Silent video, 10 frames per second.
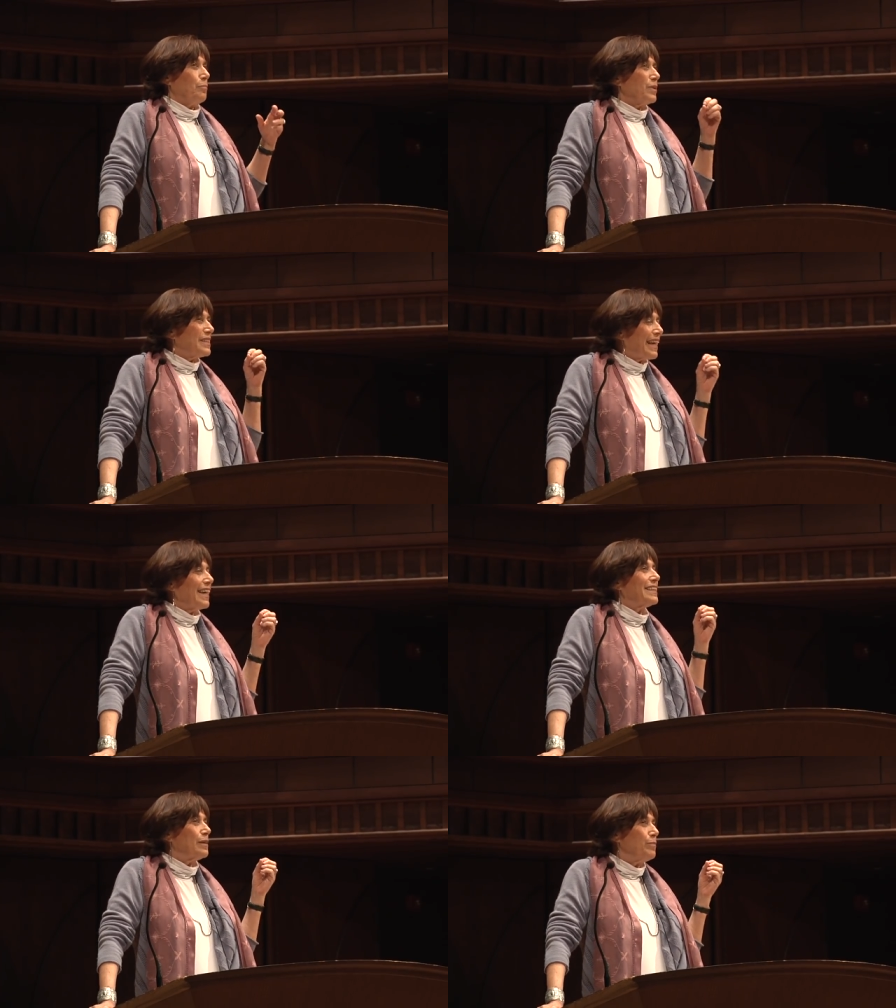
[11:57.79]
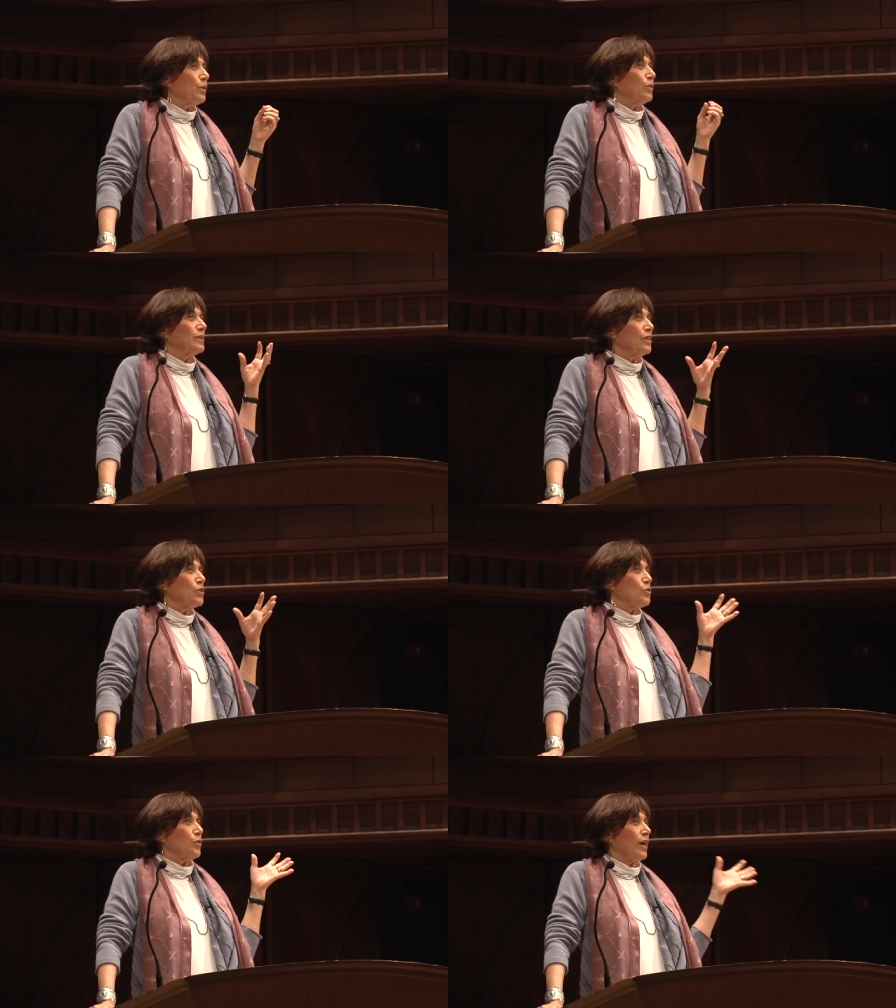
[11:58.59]
precisely because
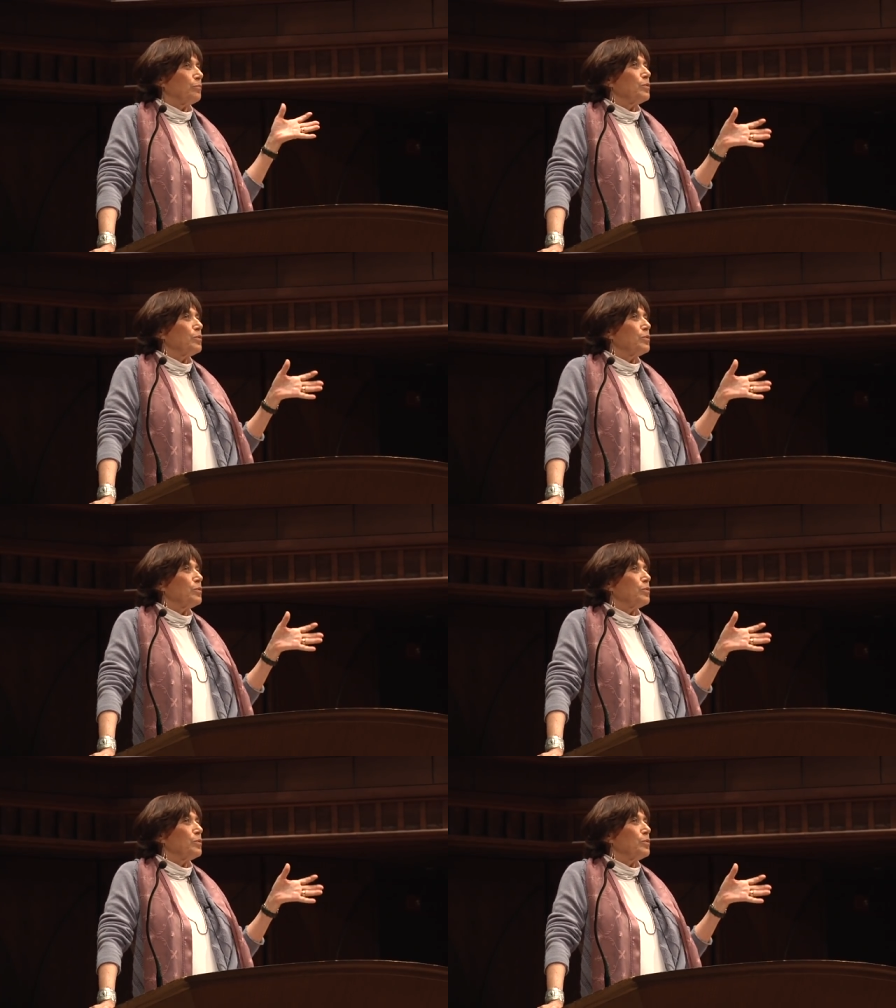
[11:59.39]
history had